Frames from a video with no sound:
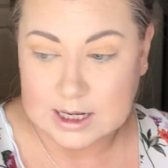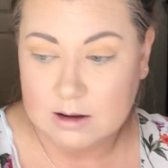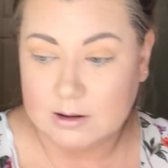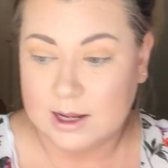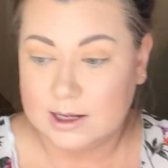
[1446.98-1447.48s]

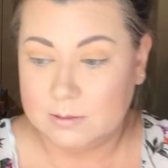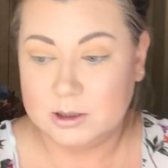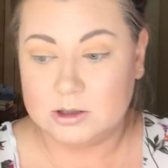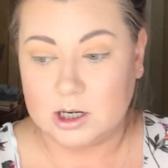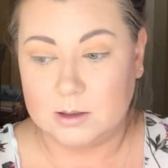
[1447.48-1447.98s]
down, I am
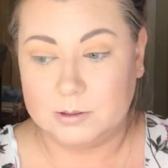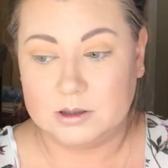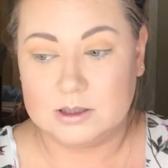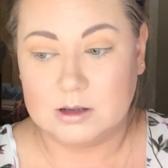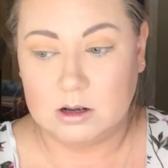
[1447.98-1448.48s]
going to try to put
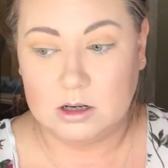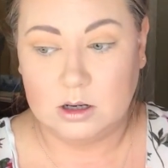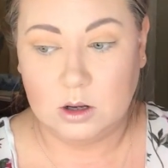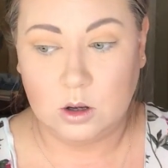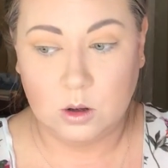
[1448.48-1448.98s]
this
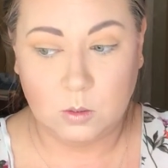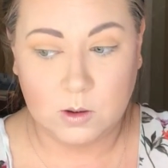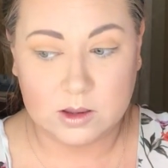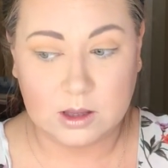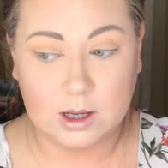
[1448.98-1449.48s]
on
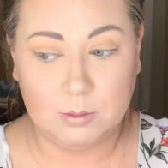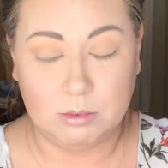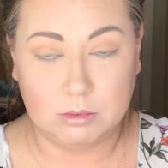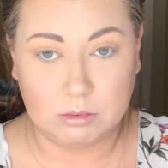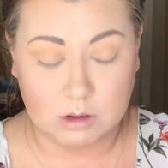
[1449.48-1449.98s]
with a
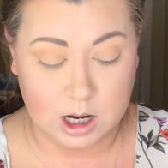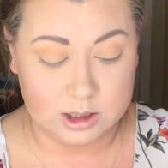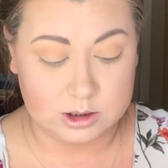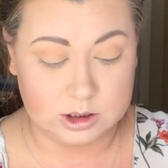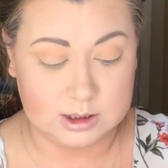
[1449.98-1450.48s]

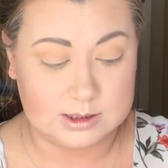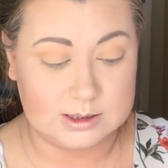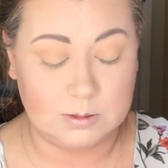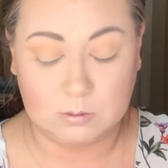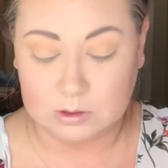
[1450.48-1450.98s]
brush just because
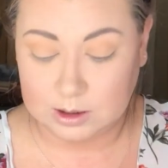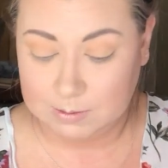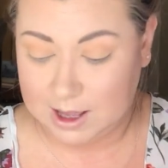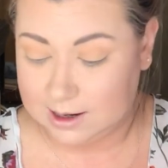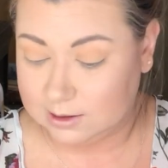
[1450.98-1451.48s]
I'm really
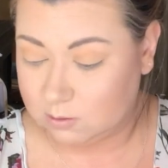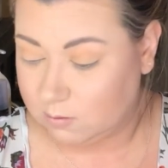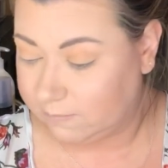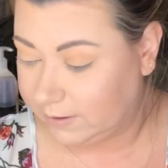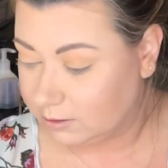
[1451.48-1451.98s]
bad at the
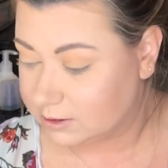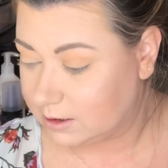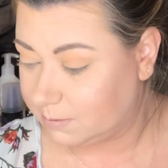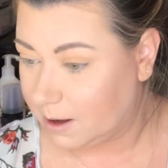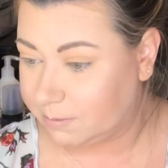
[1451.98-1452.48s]
whole
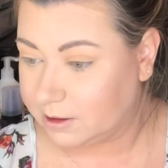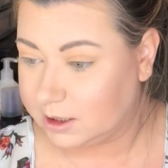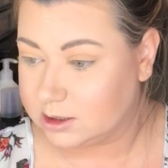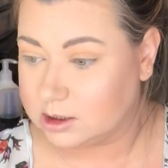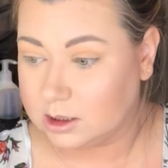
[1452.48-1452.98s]
fingertip
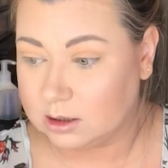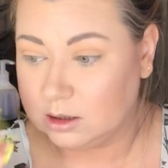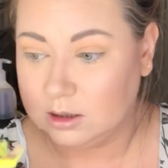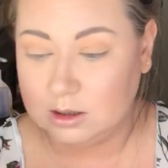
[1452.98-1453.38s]
application.